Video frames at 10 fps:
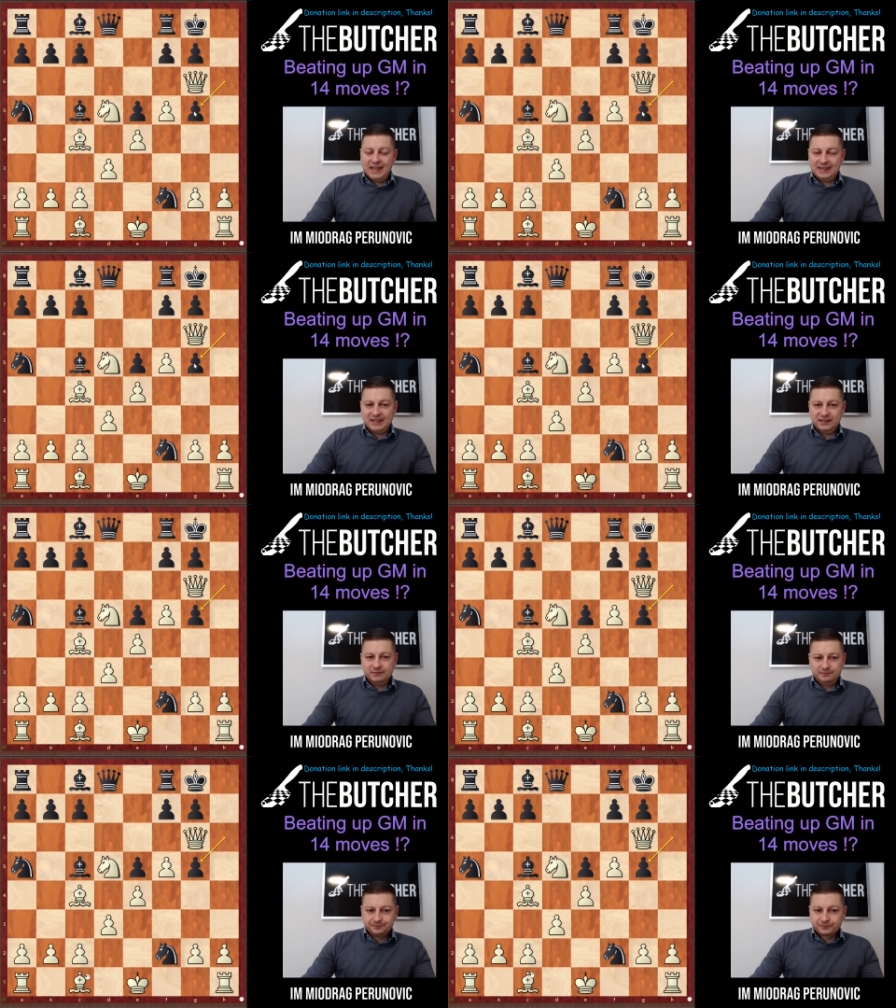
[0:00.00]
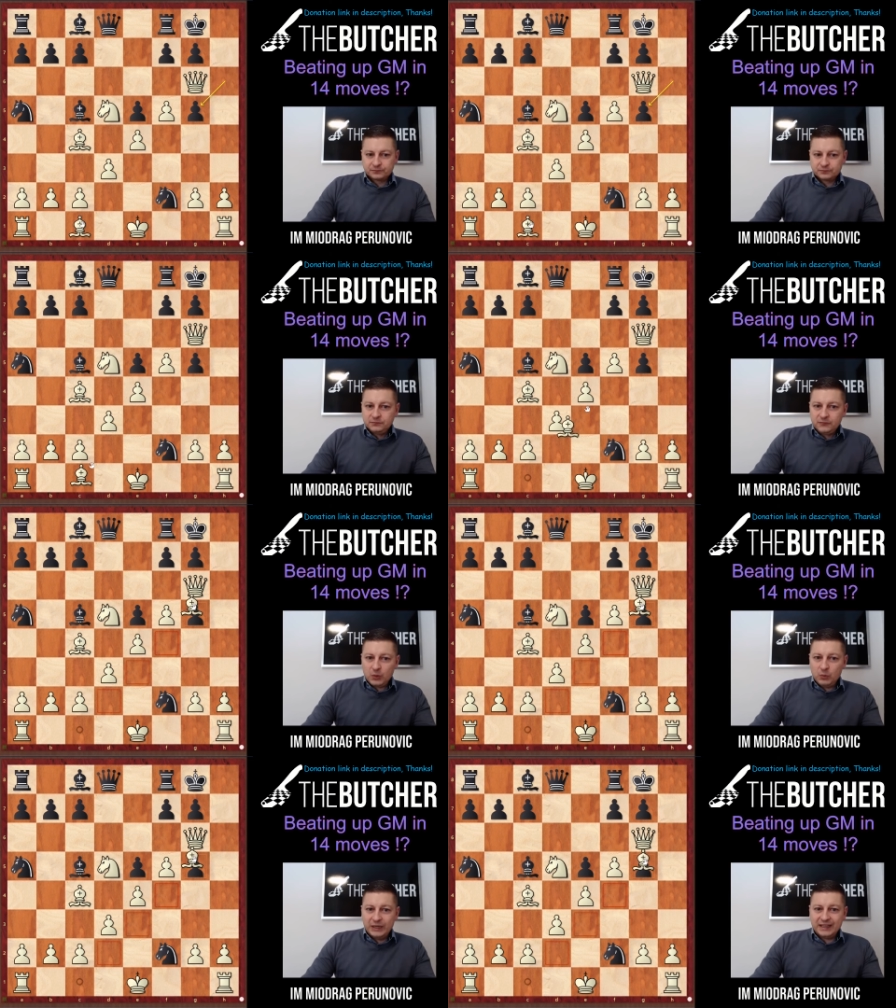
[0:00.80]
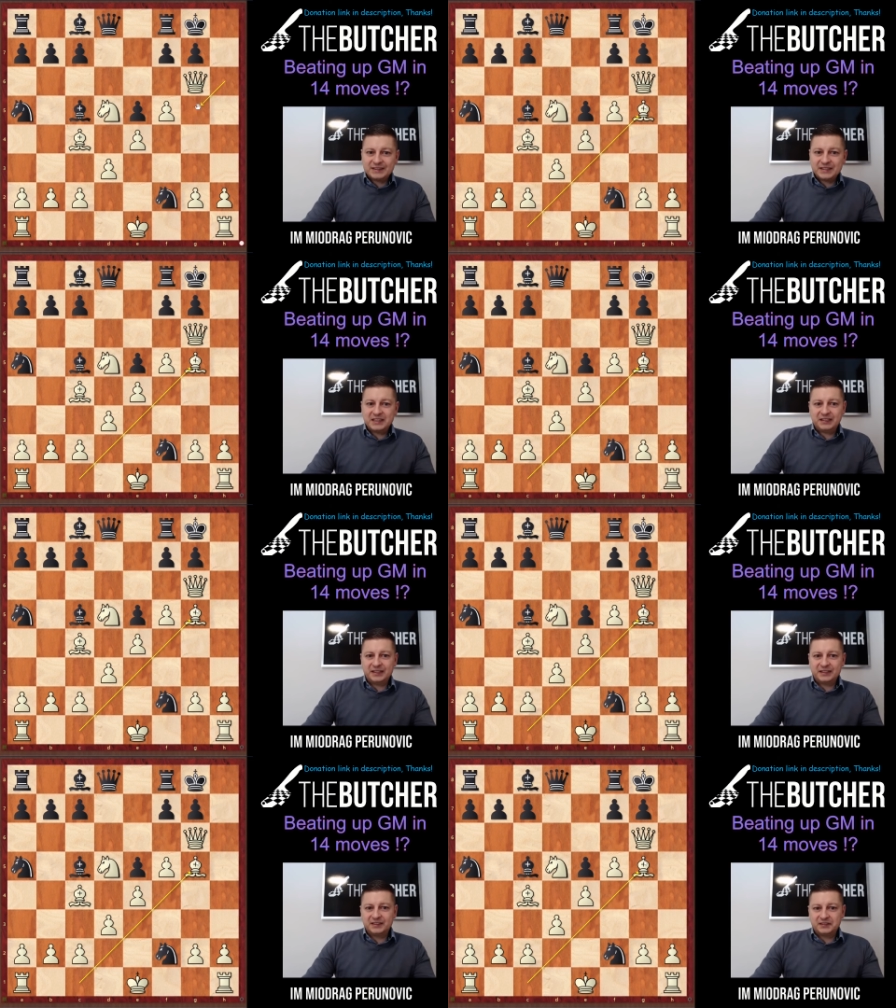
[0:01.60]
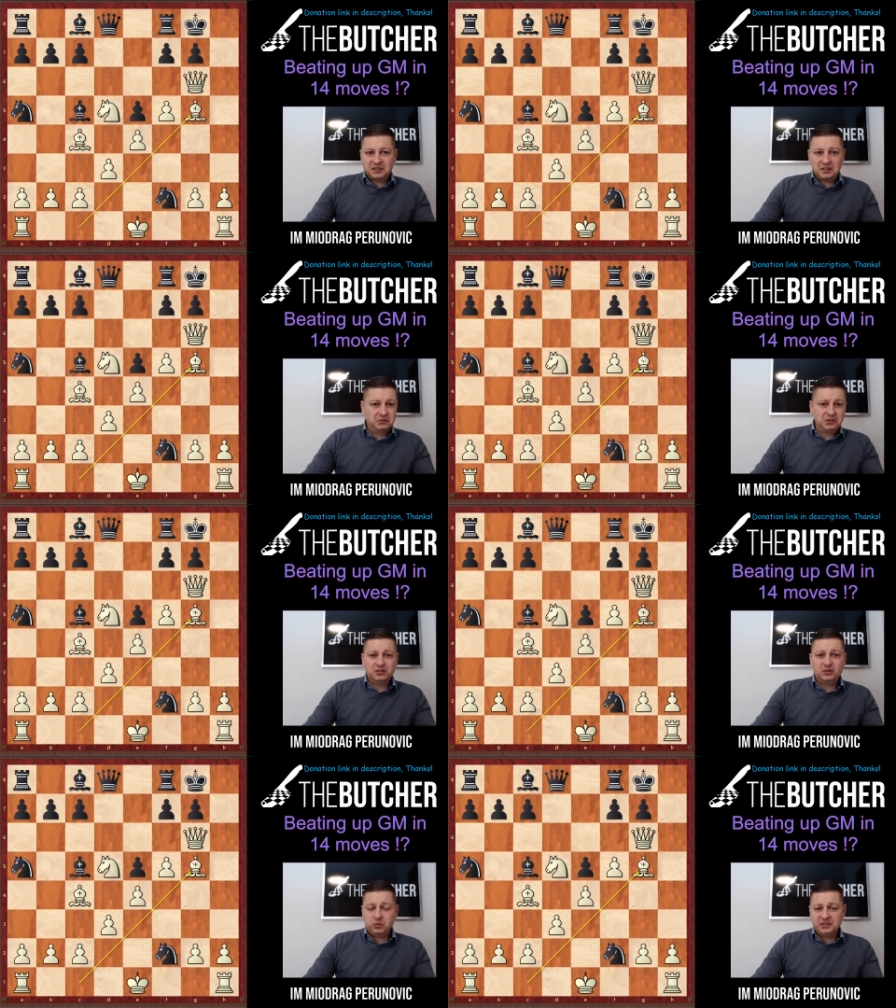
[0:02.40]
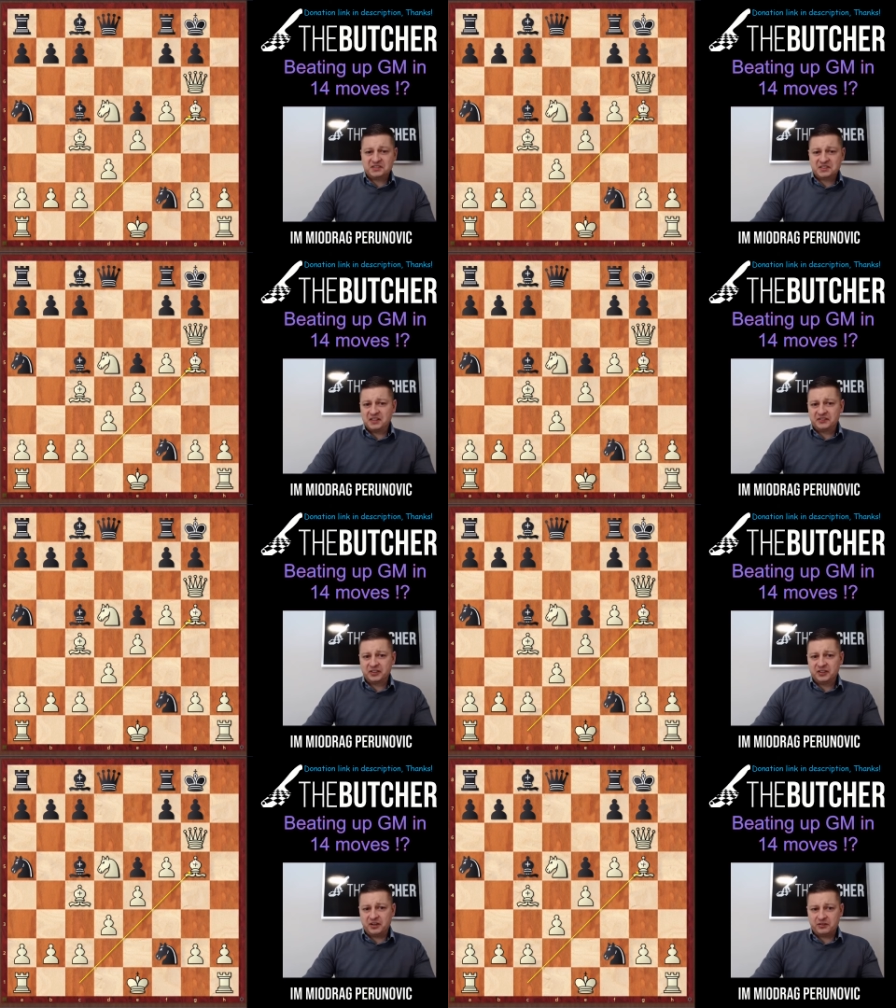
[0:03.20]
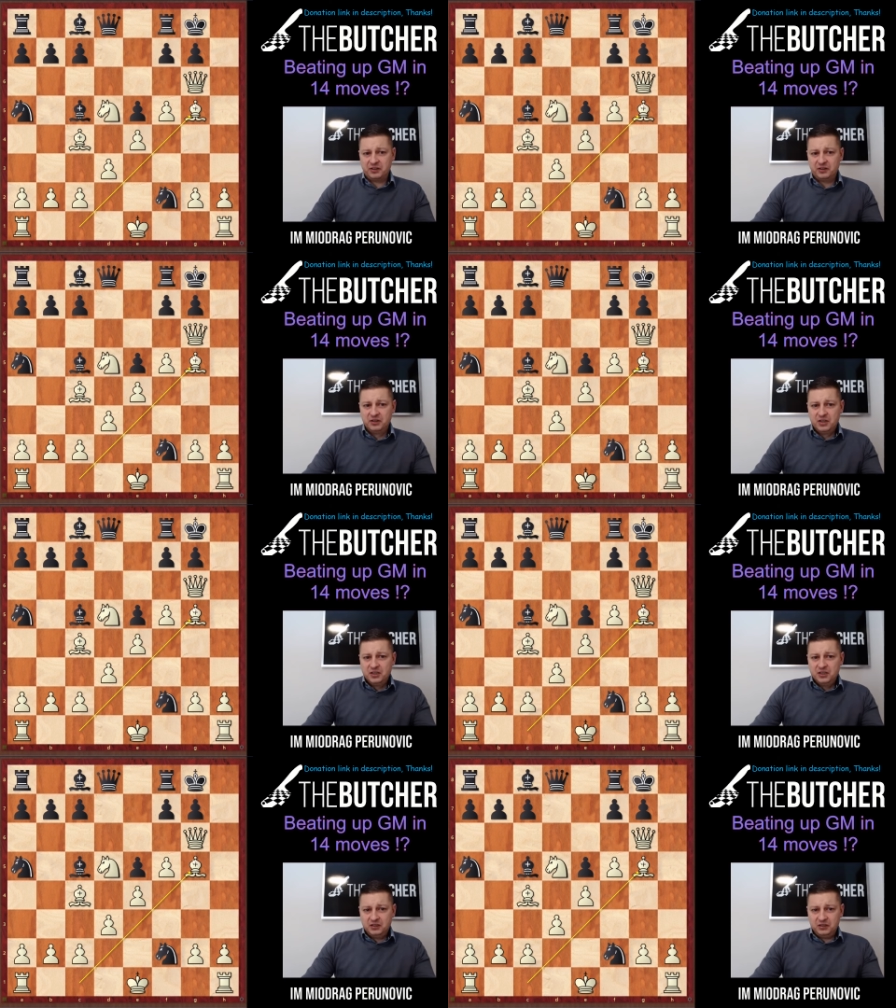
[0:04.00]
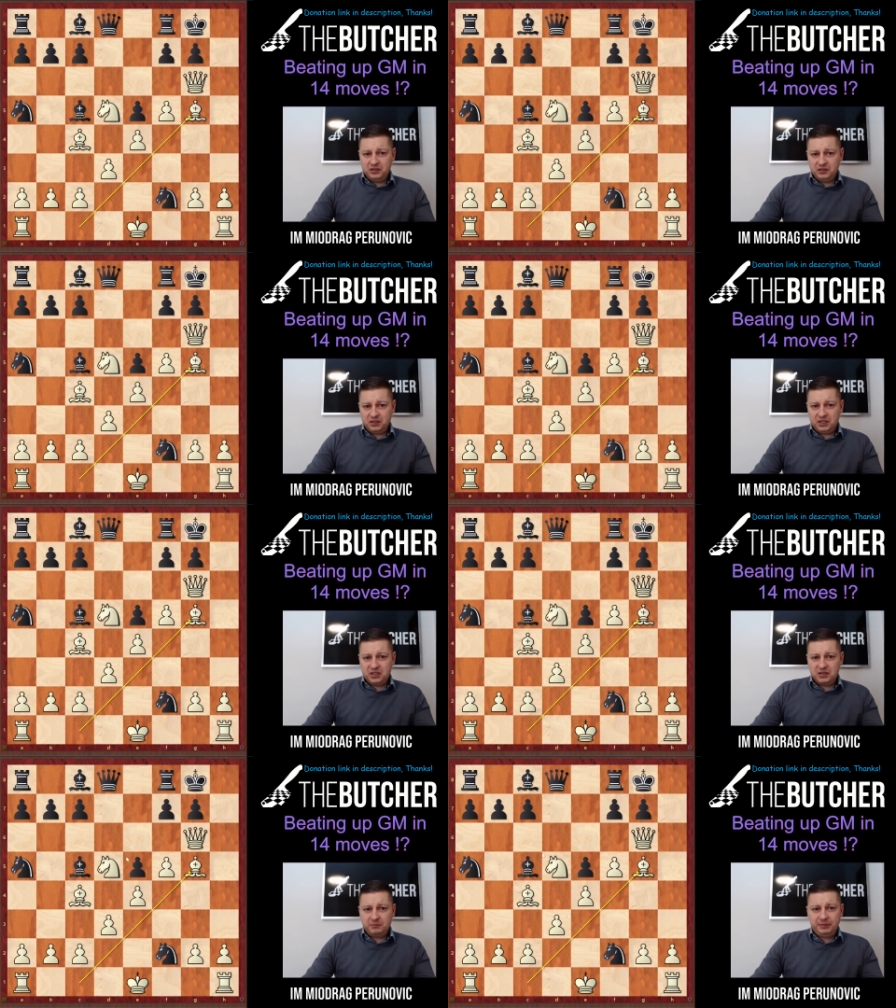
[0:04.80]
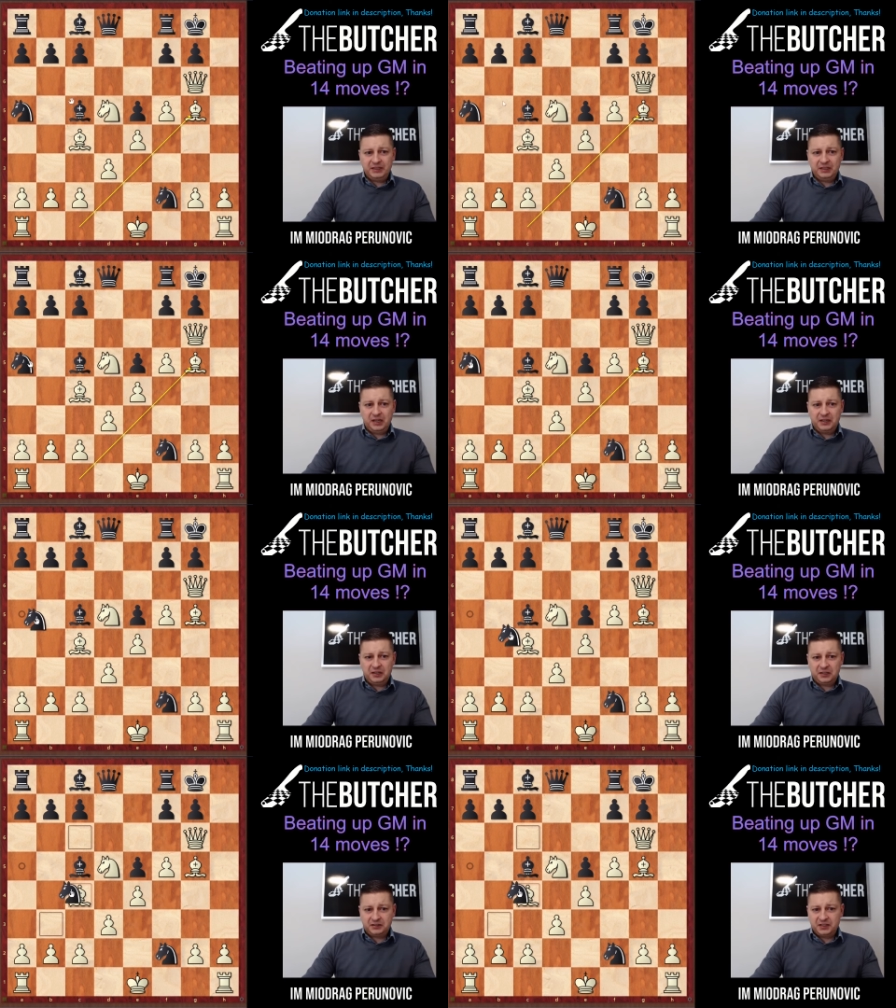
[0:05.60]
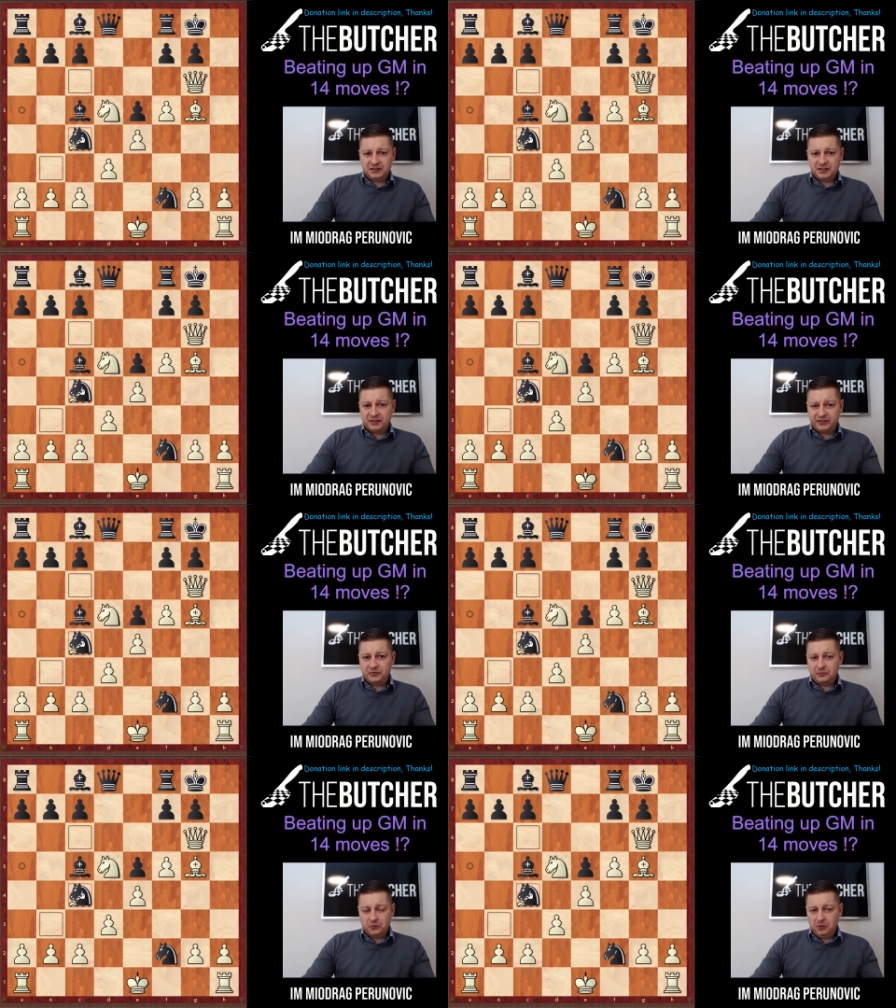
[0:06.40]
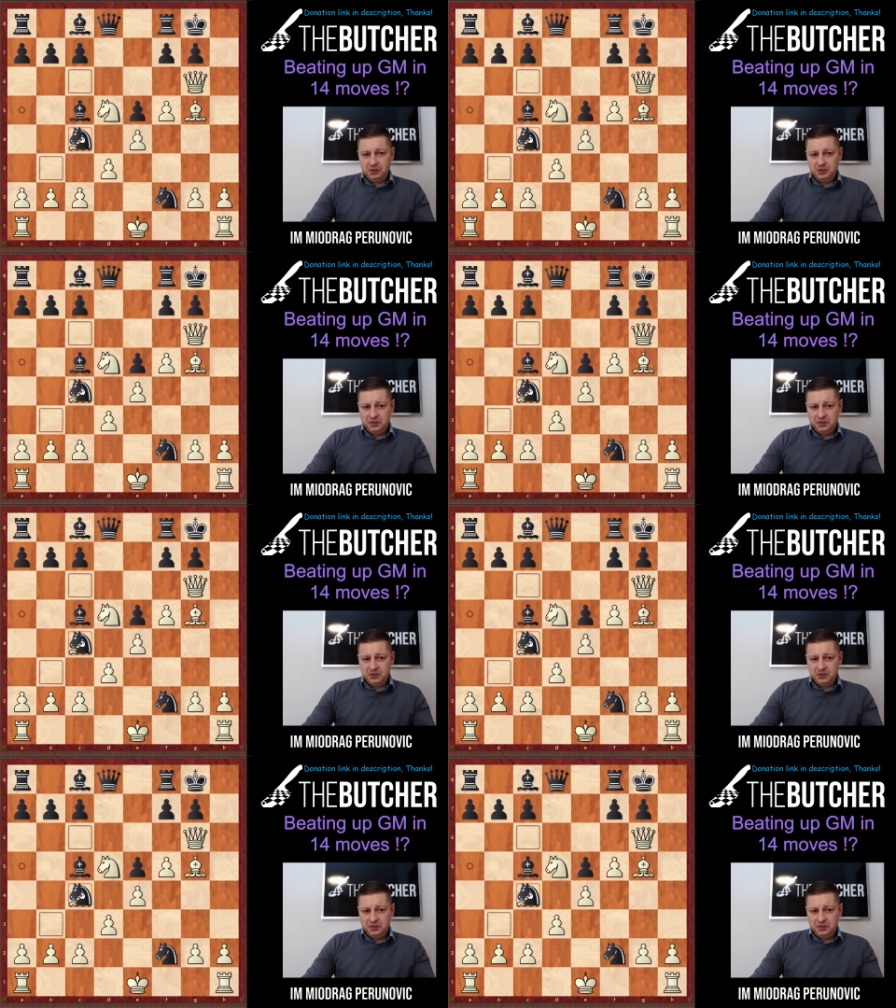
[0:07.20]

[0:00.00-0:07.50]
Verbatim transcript: And then when I take like this, even in the worst case scenario, uh, he can play a line like knight takes c4.